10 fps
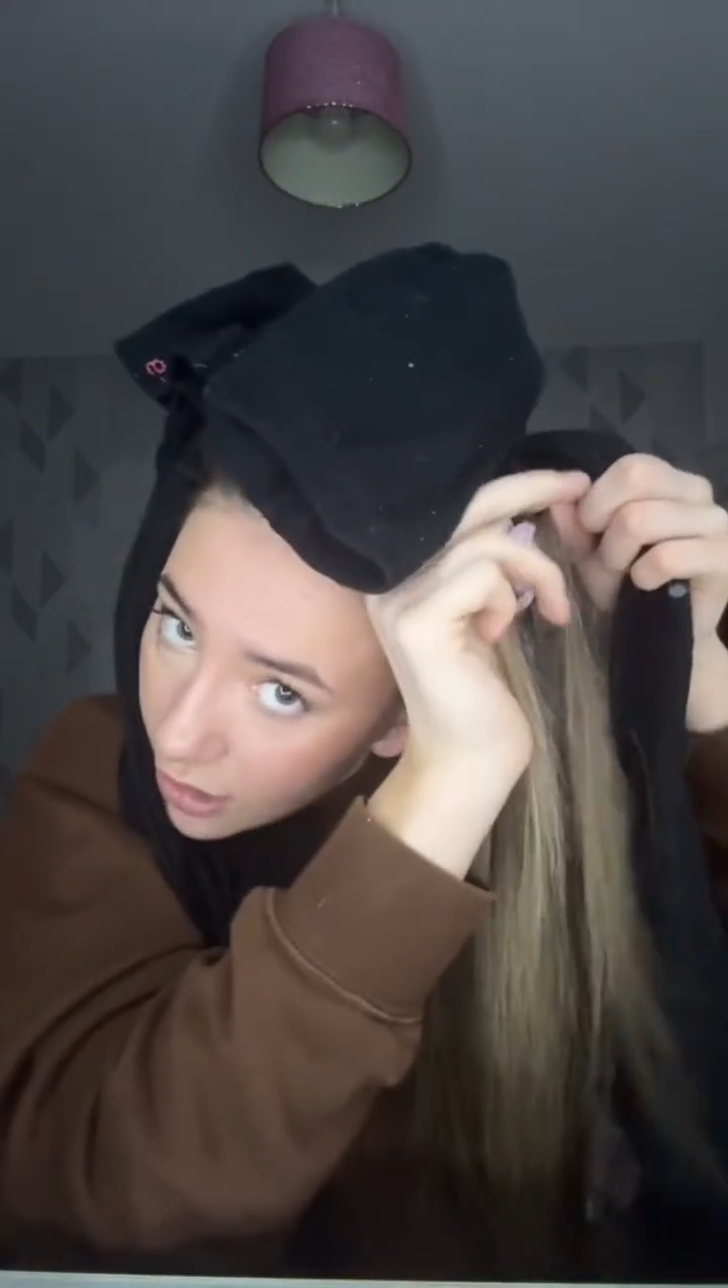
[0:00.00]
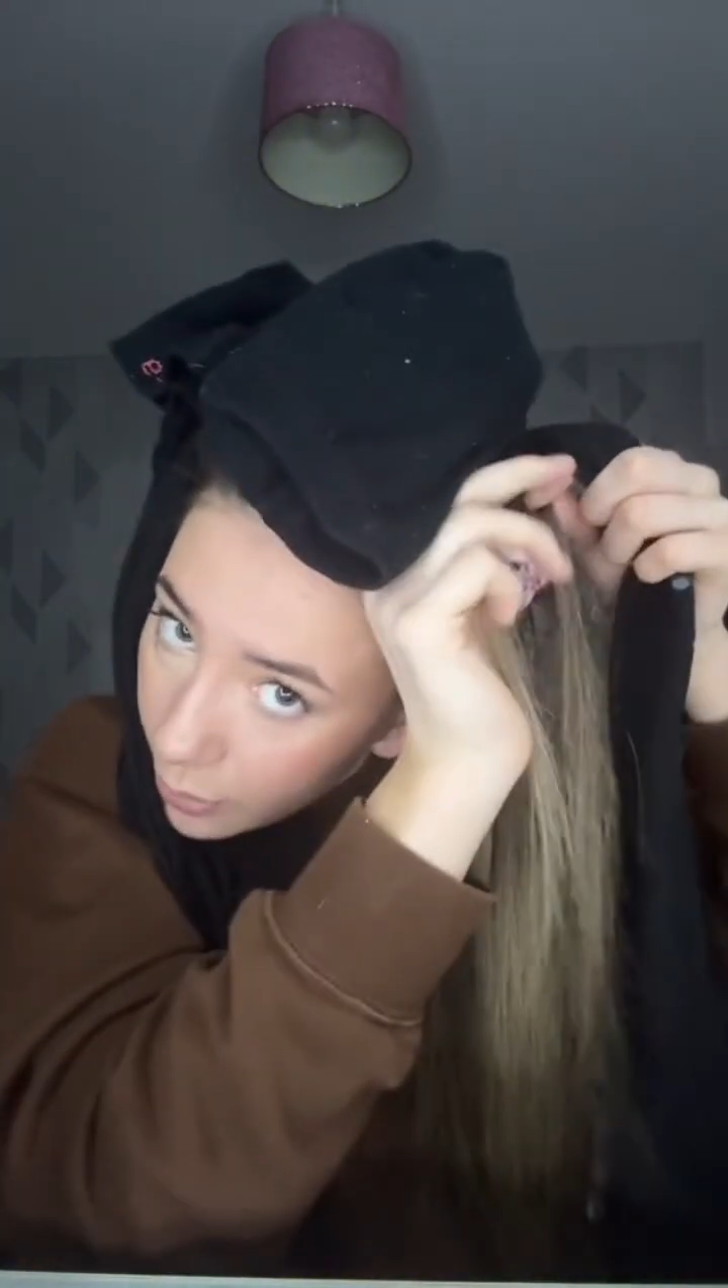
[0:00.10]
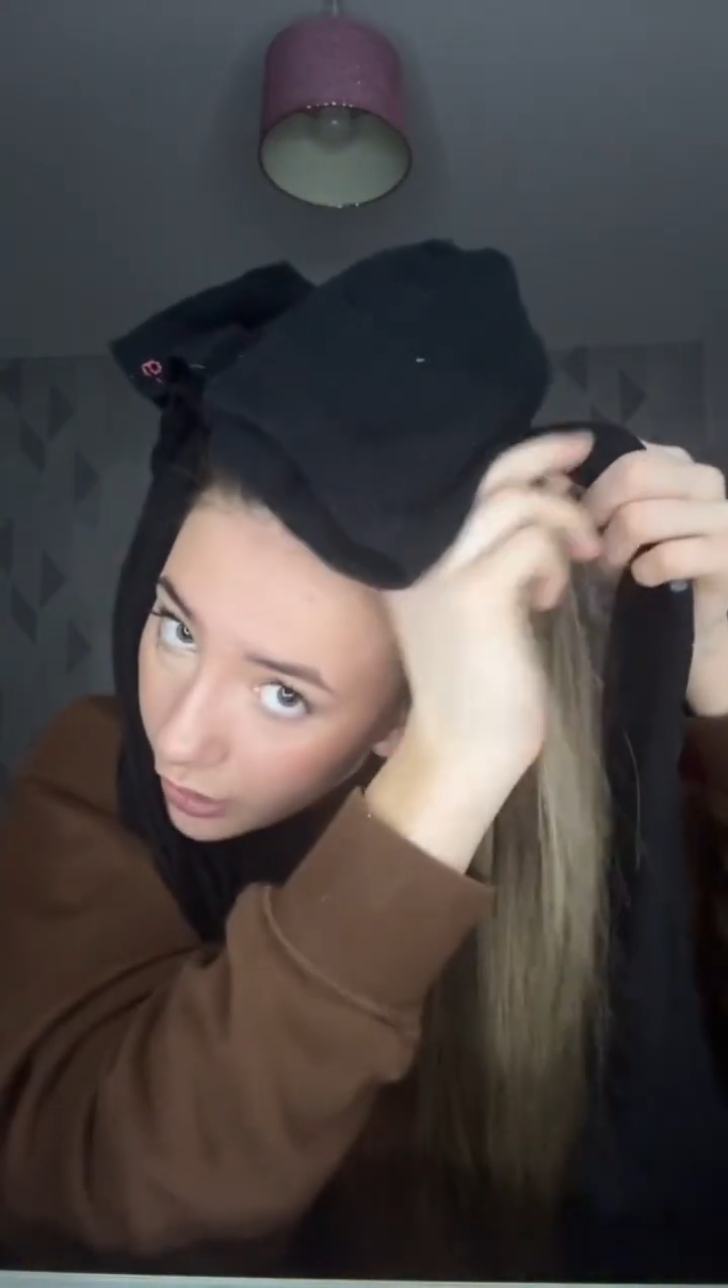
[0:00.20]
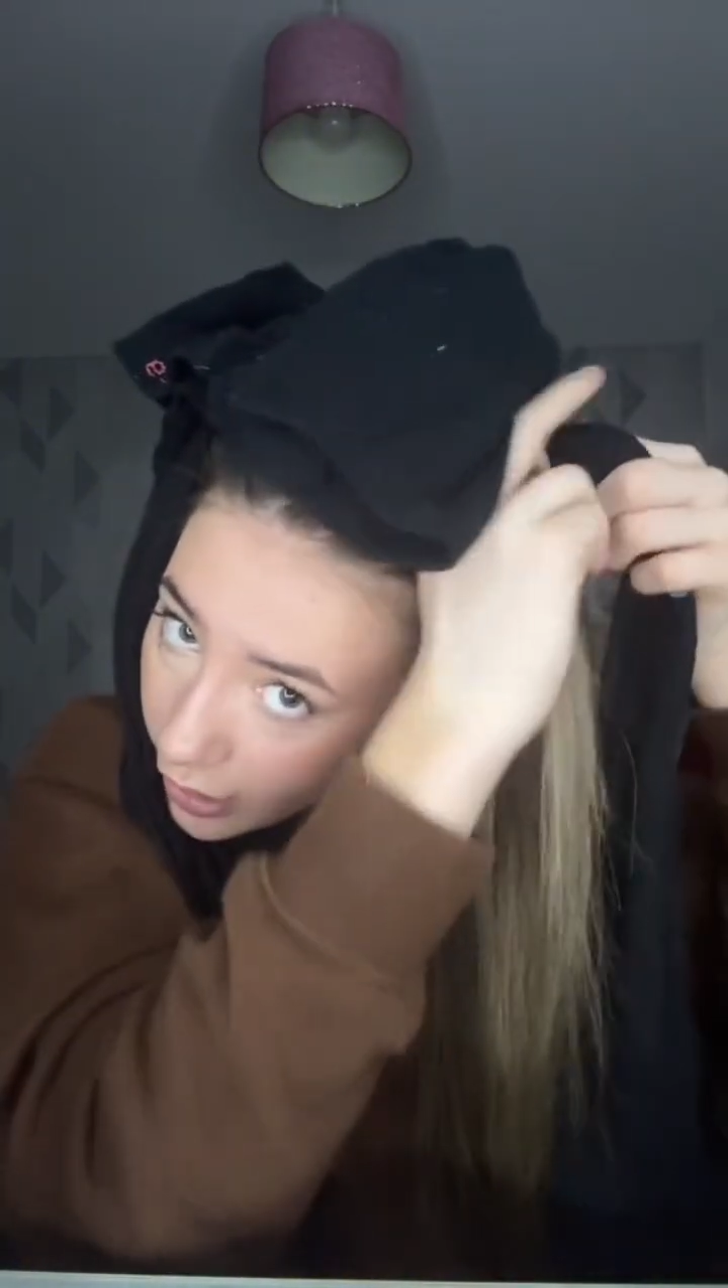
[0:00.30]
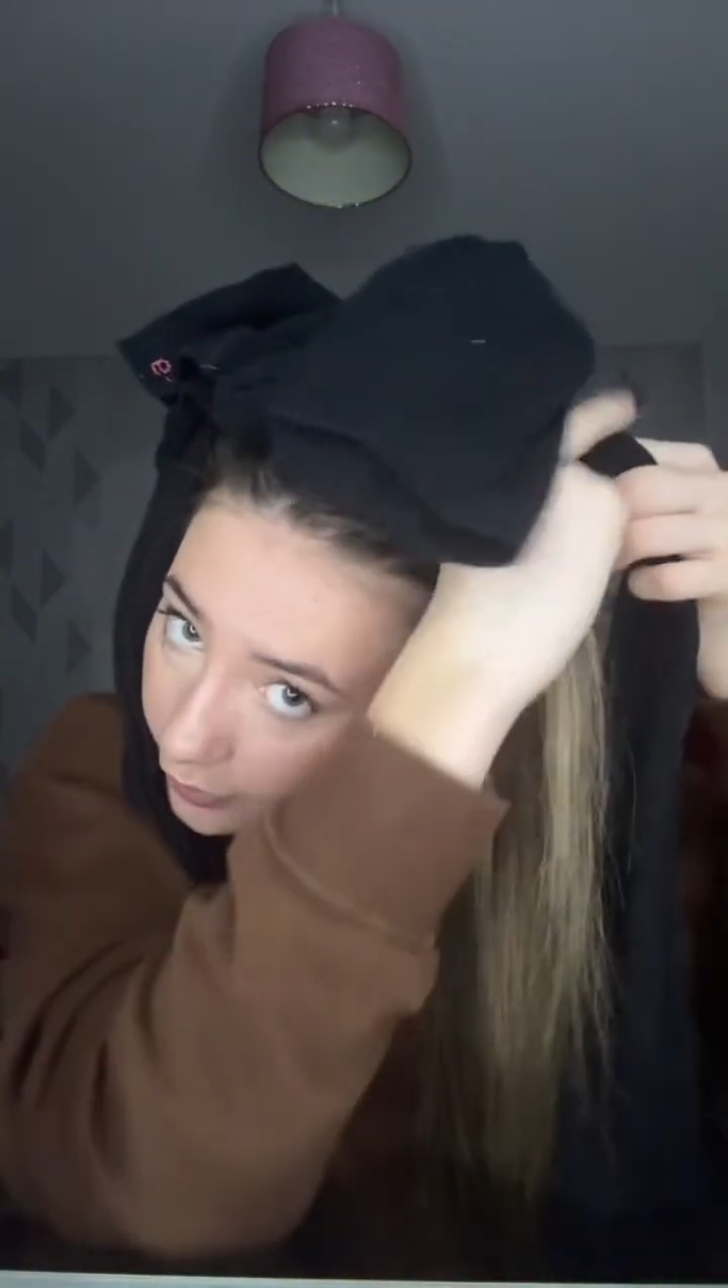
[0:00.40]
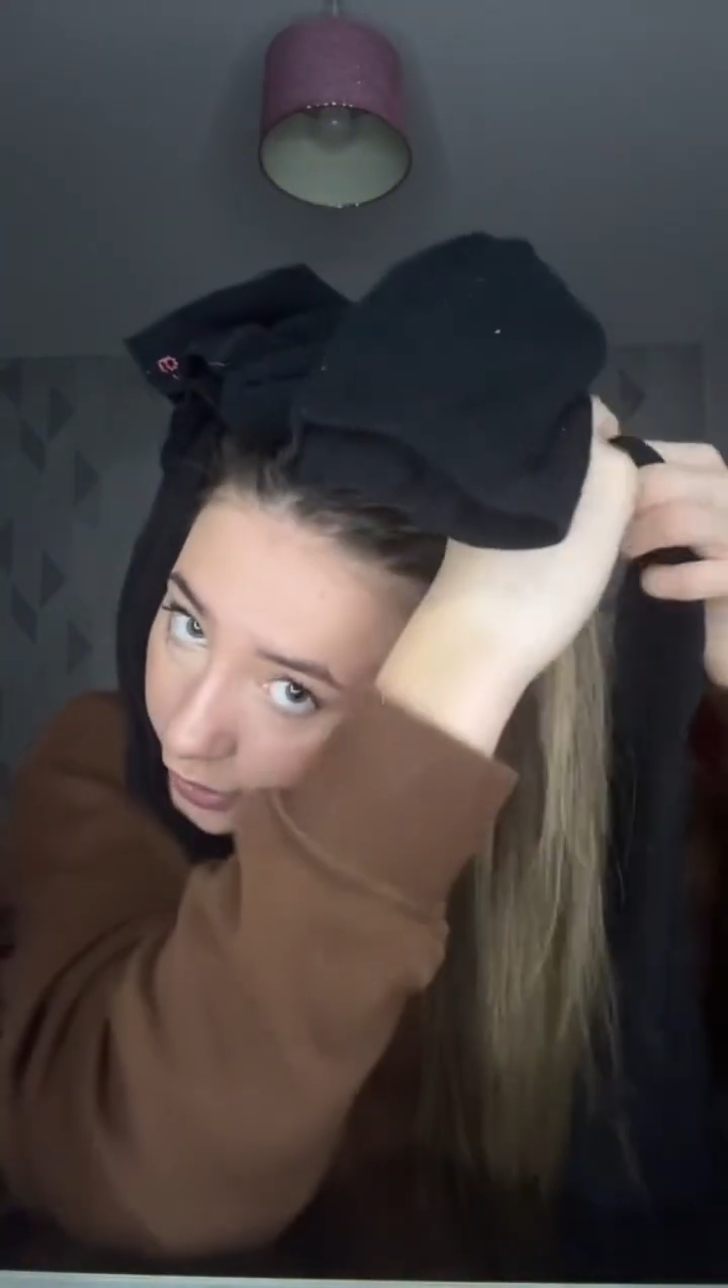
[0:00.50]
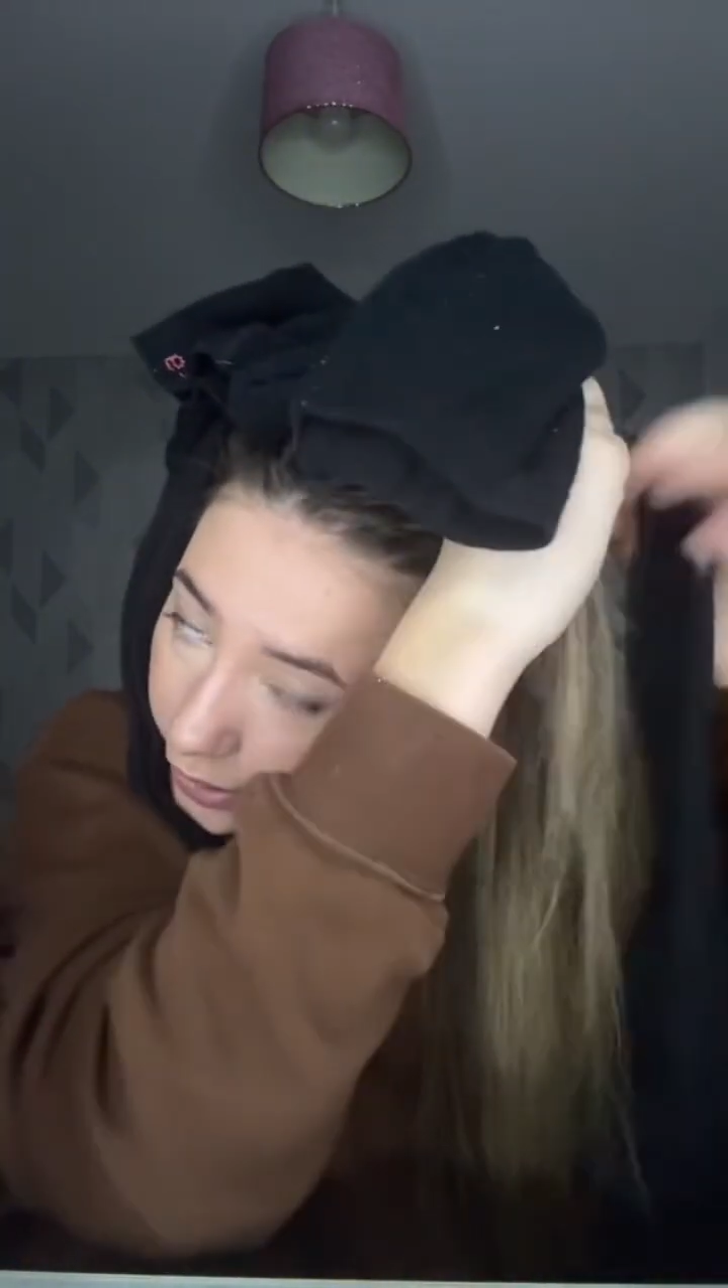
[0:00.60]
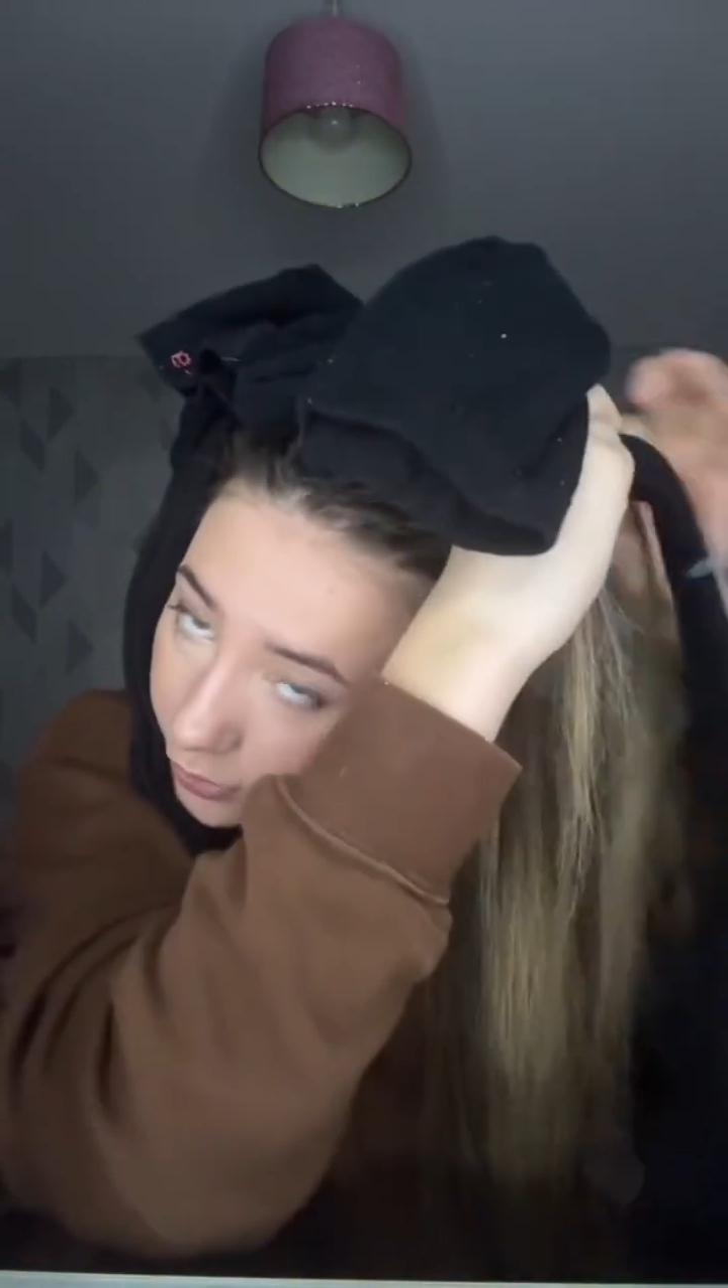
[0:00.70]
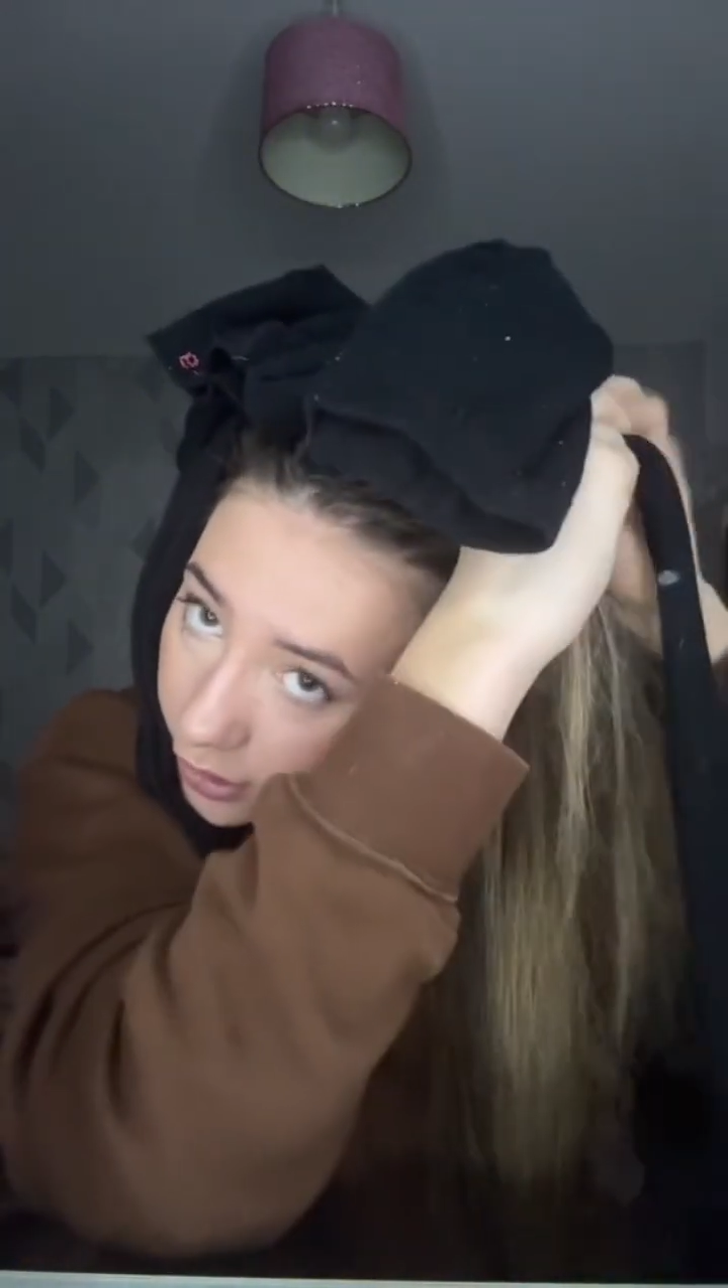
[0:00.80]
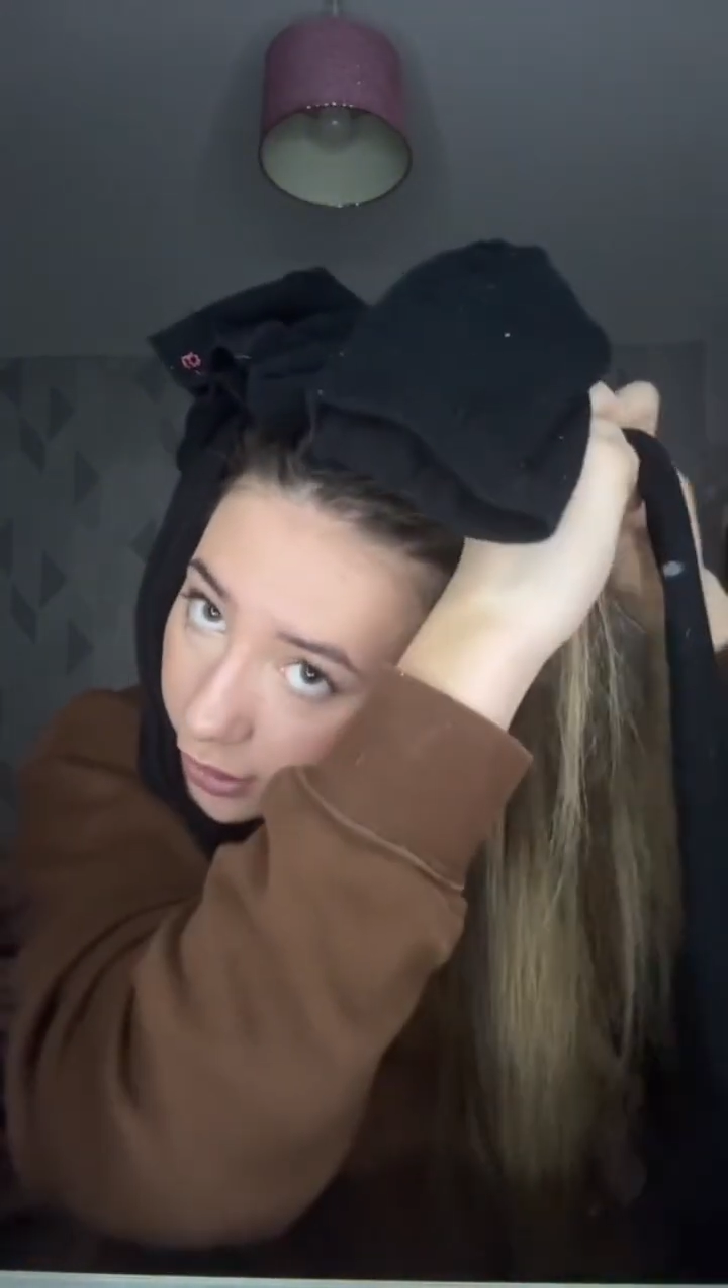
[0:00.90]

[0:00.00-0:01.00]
you pull that around